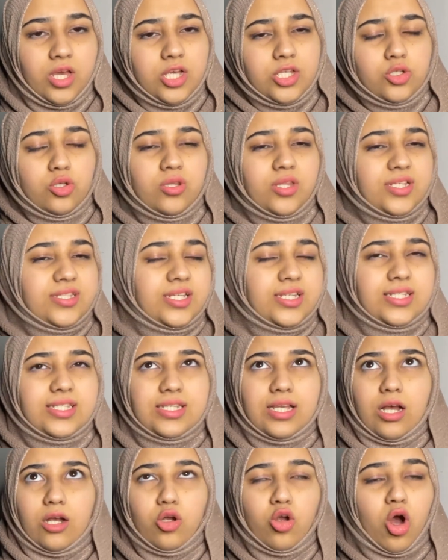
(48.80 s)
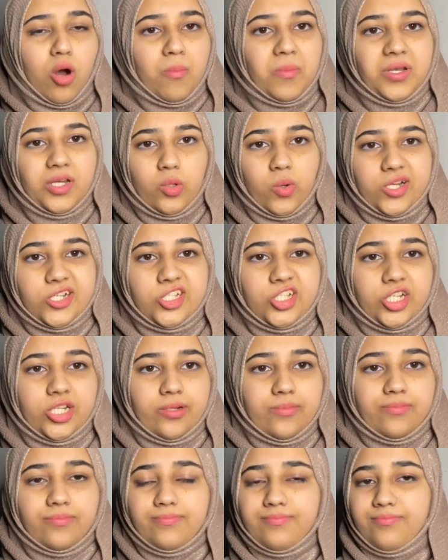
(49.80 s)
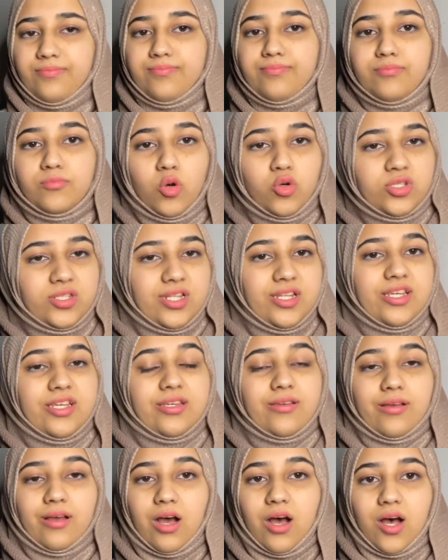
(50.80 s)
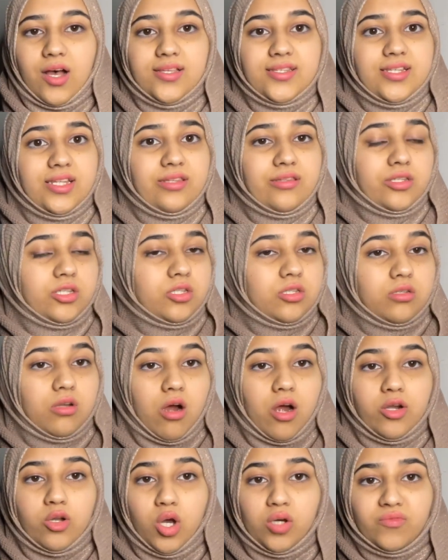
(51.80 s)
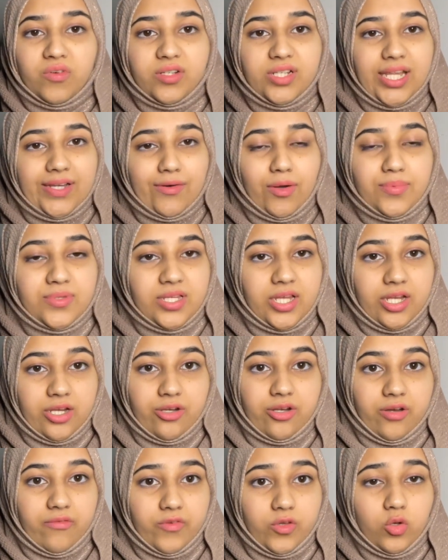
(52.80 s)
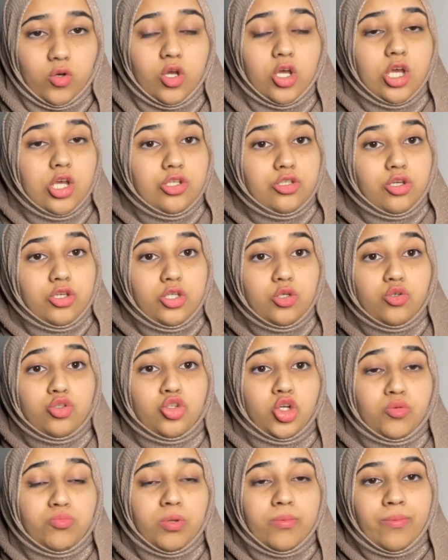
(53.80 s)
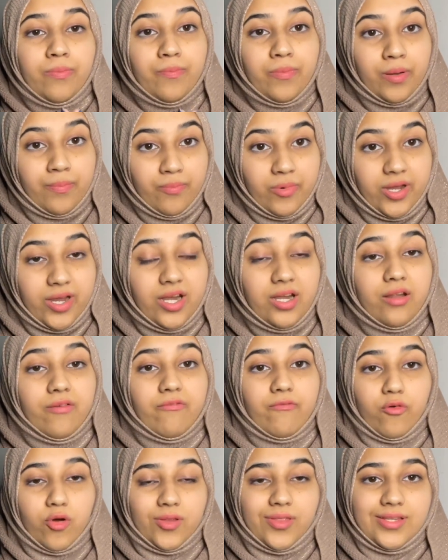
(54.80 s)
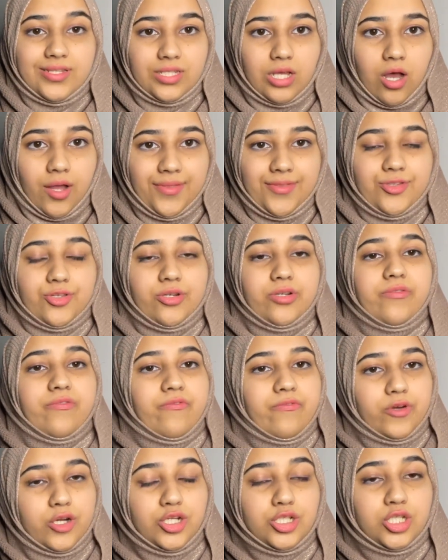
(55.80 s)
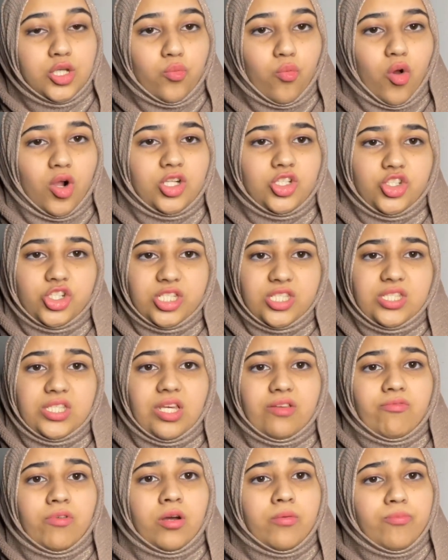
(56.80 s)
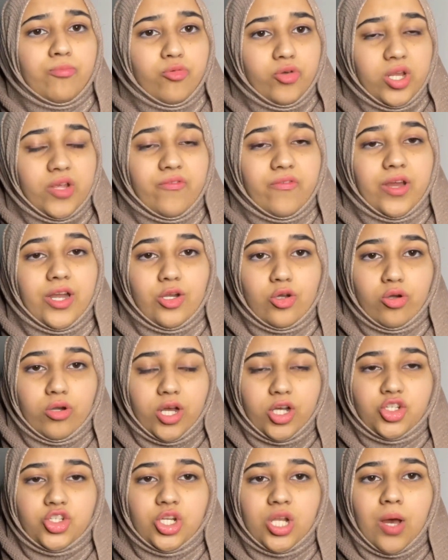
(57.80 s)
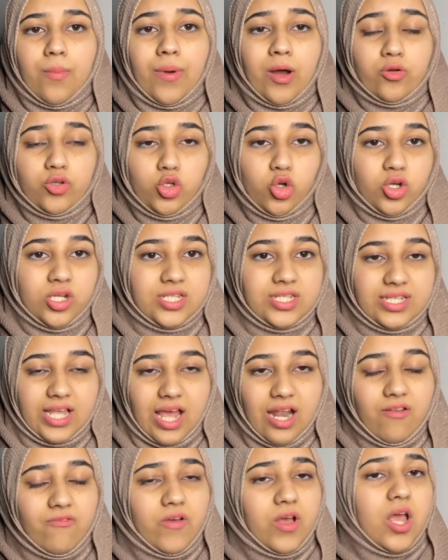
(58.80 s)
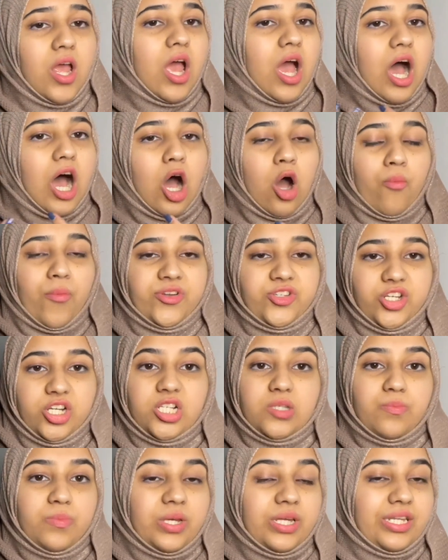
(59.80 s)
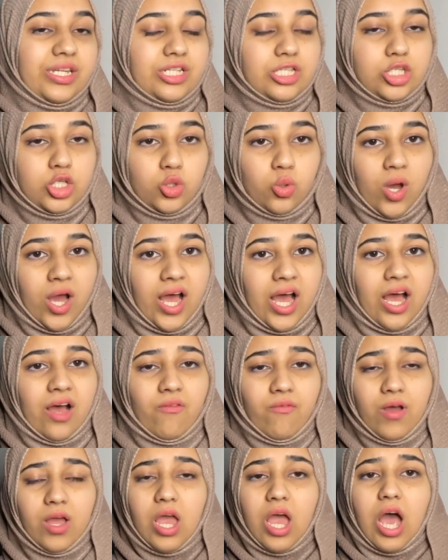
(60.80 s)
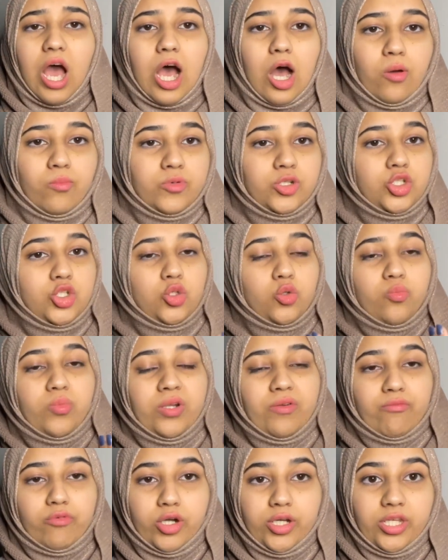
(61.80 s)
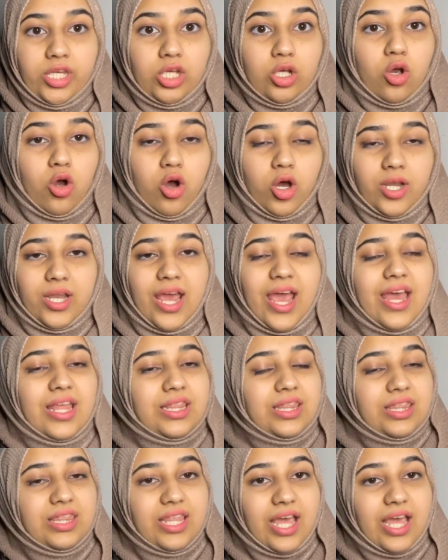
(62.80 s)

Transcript: So, this is a common question mostly asked in the start of a DevOps interview. So you should be prepared for this answer. First of all, just give a brief introduction about yourself, how much experience you have, how much you've been working on, and